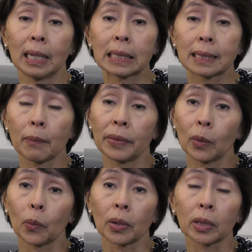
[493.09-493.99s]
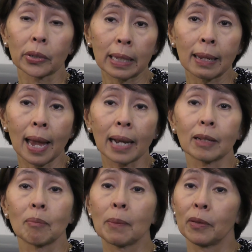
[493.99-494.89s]
is something worth looking at
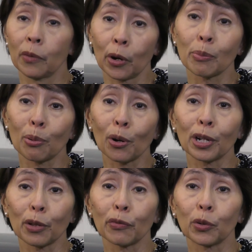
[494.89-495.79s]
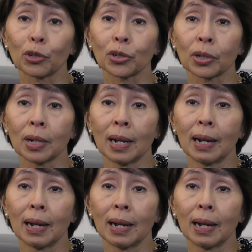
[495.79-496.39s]
and might be very important in the future.